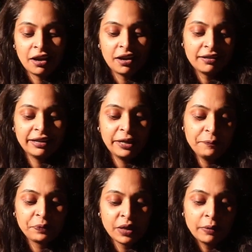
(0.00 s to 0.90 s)
All right,
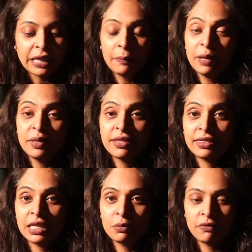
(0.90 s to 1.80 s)
that might be the
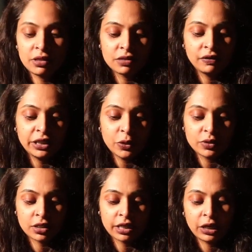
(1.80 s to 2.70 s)
theme of this video
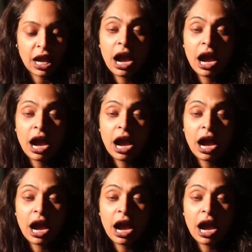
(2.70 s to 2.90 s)
tonight.